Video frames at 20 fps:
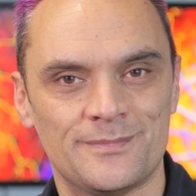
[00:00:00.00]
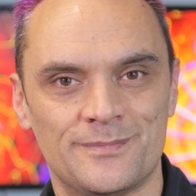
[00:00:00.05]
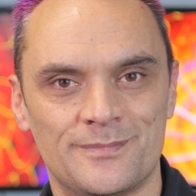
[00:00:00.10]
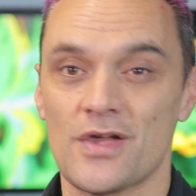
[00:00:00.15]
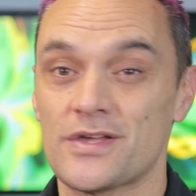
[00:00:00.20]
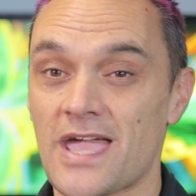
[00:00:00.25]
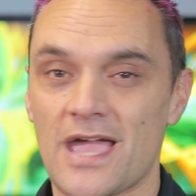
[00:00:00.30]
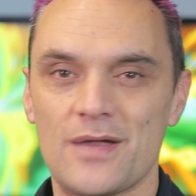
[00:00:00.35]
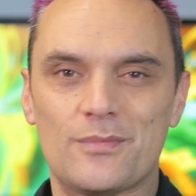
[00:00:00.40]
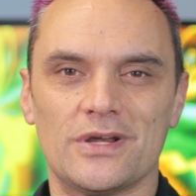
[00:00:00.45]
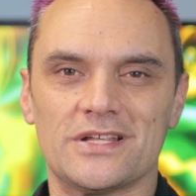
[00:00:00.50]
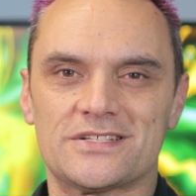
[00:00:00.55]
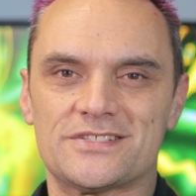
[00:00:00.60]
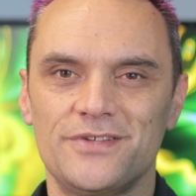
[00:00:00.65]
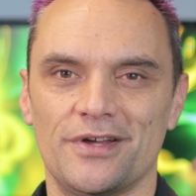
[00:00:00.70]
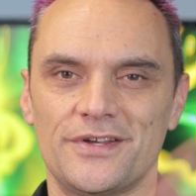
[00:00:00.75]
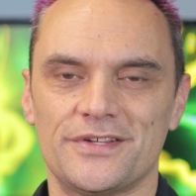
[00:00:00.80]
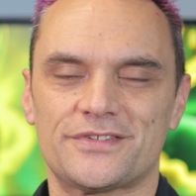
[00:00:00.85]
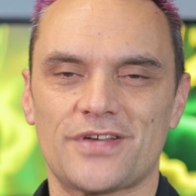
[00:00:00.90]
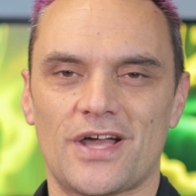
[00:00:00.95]
Okay, well,
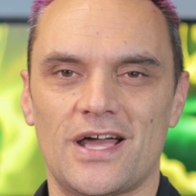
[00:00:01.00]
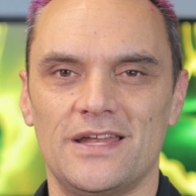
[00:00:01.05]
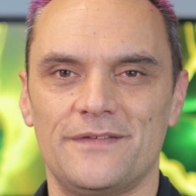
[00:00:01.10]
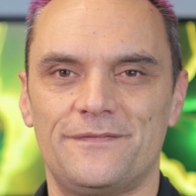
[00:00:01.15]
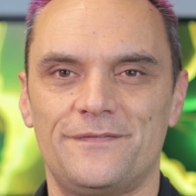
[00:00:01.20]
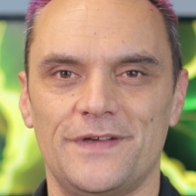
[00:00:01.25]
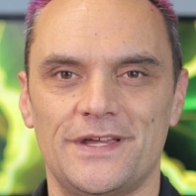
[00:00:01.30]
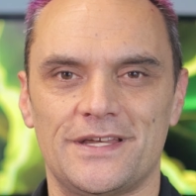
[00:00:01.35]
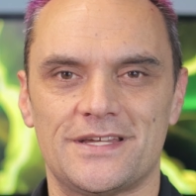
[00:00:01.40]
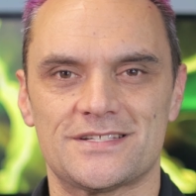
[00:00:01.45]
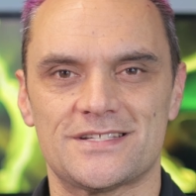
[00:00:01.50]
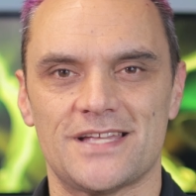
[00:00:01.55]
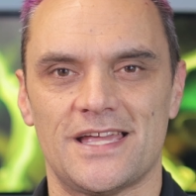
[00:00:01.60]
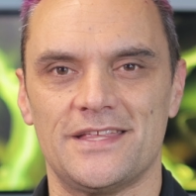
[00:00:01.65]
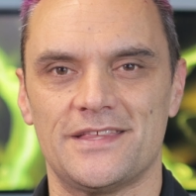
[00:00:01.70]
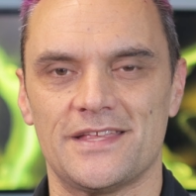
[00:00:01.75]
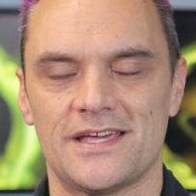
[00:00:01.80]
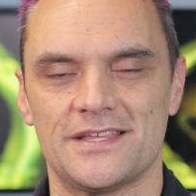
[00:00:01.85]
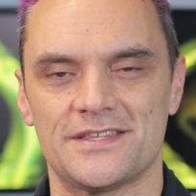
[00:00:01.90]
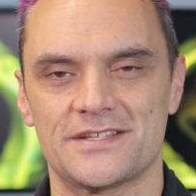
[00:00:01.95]
it's not entirely fair to
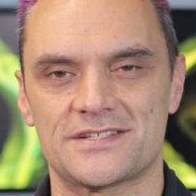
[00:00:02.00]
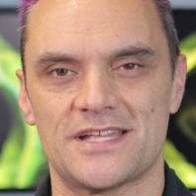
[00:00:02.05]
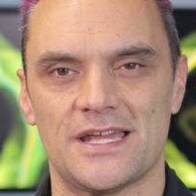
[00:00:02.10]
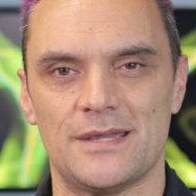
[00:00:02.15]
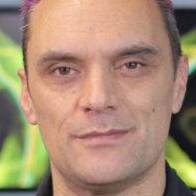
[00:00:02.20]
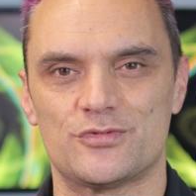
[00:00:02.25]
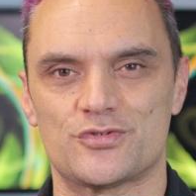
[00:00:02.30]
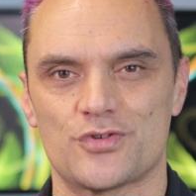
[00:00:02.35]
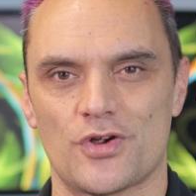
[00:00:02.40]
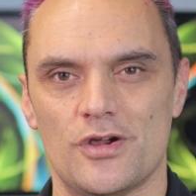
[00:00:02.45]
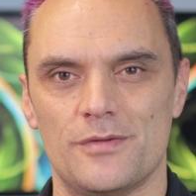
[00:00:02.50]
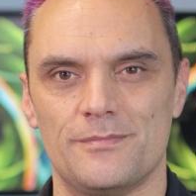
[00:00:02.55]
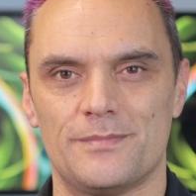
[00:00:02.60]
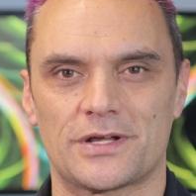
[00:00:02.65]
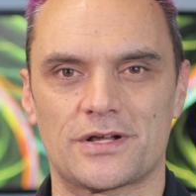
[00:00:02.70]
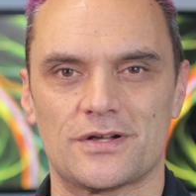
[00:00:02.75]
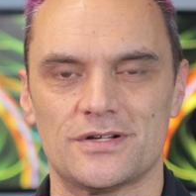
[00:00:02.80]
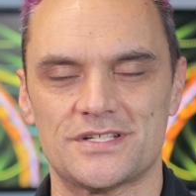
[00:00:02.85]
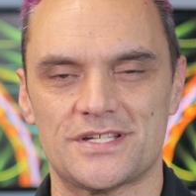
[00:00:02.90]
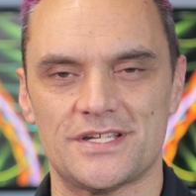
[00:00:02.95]
say they're the same drone
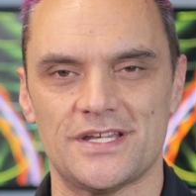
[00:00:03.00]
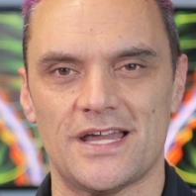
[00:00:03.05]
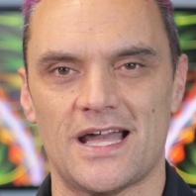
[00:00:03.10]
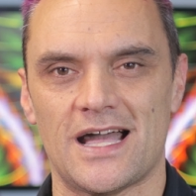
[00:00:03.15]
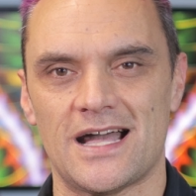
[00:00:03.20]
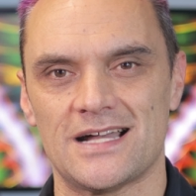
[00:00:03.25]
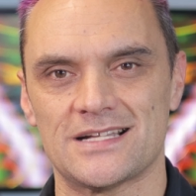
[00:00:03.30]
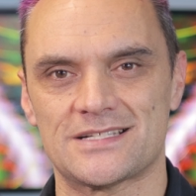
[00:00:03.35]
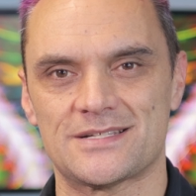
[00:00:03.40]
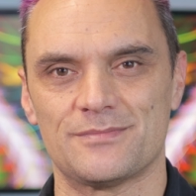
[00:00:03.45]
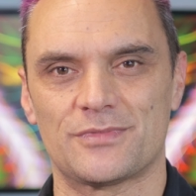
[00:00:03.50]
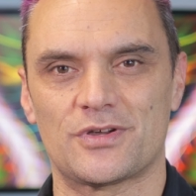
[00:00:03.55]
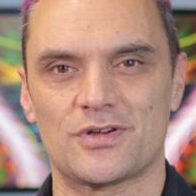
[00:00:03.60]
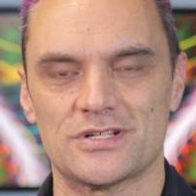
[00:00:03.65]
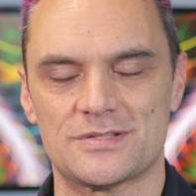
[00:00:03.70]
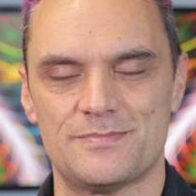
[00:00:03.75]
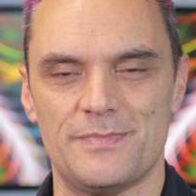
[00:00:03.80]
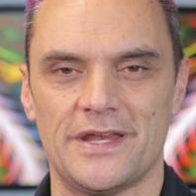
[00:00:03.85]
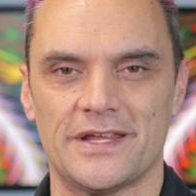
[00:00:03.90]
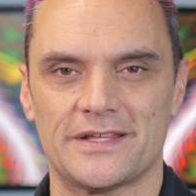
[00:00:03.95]
because there are some
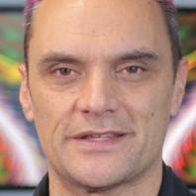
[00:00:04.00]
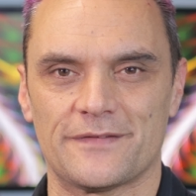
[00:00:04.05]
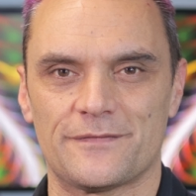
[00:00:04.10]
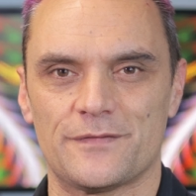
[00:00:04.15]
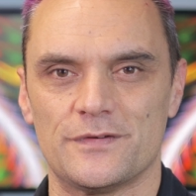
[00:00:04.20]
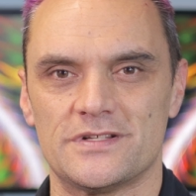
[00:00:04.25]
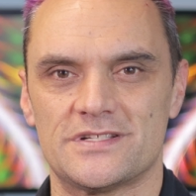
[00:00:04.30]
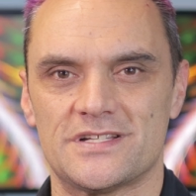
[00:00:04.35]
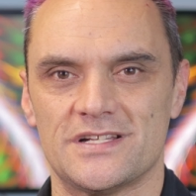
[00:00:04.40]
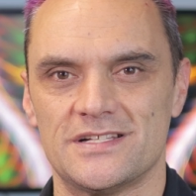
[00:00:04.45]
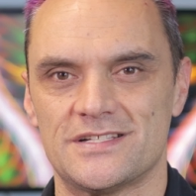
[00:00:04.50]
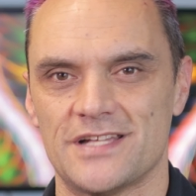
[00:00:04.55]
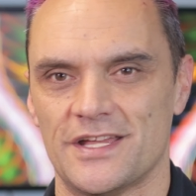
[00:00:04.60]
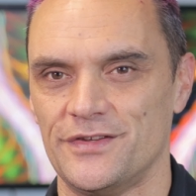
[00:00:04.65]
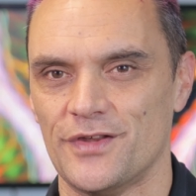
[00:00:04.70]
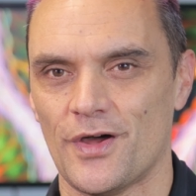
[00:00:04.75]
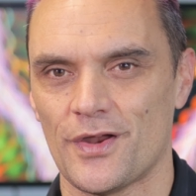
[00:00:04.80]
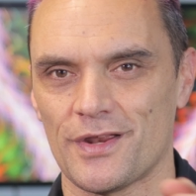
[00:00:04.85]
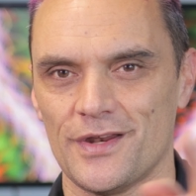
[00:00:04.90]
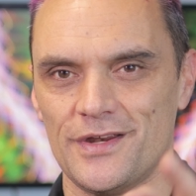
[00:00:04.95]
cosmetic differences,
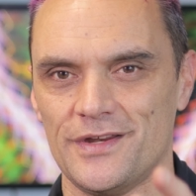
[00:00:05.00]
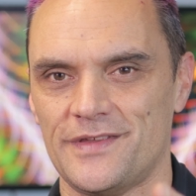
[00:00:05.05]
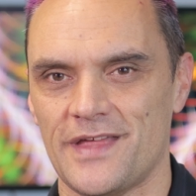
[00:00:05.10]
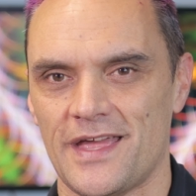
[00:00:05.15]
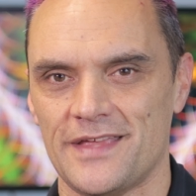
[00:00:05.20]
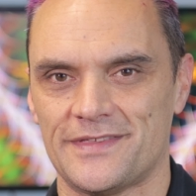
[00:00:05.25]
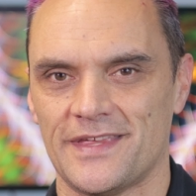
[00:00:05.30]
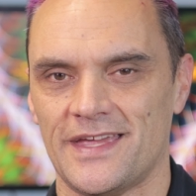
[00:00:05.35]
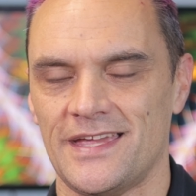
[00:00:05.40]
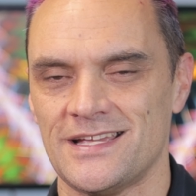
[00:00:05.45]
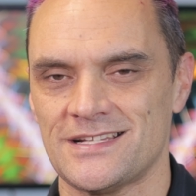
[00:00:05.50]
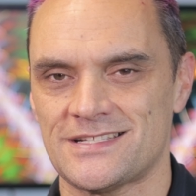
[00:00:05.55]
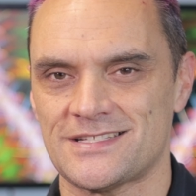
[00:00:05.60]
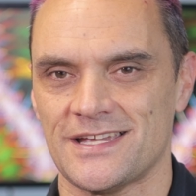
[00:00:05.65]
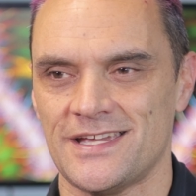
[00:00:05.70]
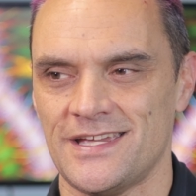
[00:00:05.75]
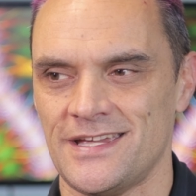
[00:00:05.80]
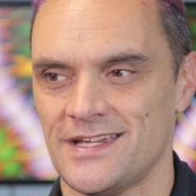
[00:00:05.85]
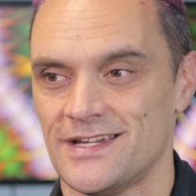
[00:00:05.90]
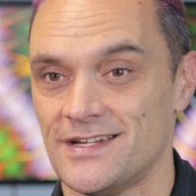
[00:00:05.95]
and not only that, the
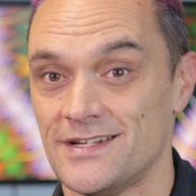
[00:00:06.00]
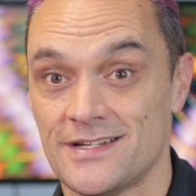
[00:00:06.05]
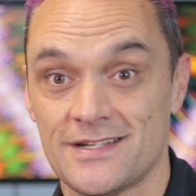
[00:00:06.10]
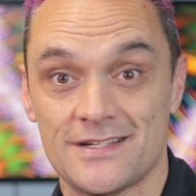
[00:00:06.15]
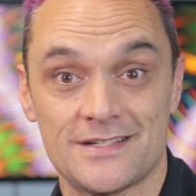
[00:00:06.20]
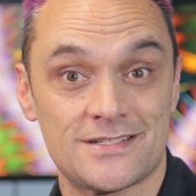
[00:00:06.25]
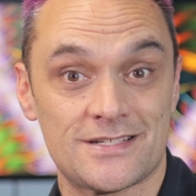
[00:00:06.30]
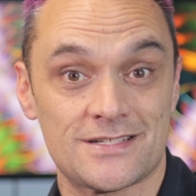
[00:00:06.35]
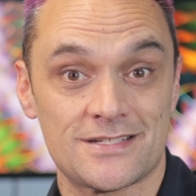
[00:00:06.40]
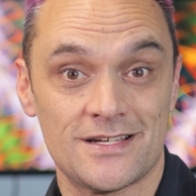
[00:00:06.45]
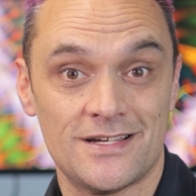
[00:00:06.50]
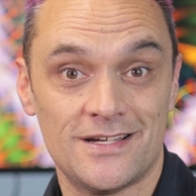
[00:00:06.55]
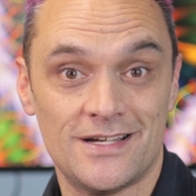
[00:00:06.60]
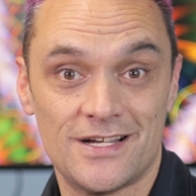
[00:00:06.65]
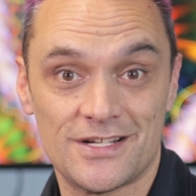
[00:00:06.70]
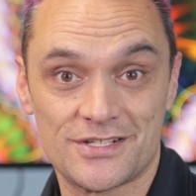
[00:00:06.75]
SE is